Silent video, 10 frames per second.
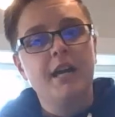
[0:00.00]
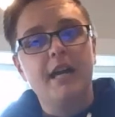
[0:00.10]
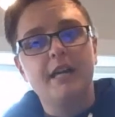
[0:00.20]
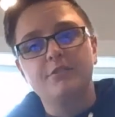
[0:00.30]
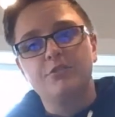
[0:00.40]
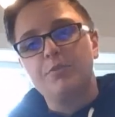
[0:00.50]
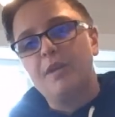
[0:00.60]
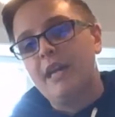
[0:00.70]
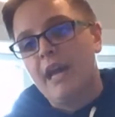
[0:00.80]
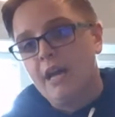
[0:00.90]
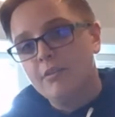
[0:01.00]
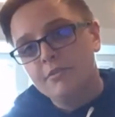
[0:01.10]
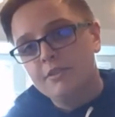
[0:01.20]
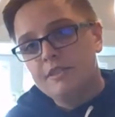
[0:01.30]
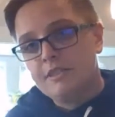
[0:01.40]
and so they
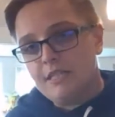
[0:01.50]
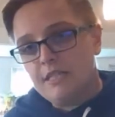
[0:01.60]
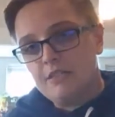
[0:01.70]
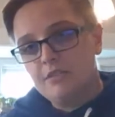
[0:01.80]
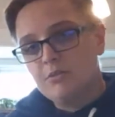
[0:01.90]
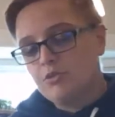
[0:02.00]
have seeds.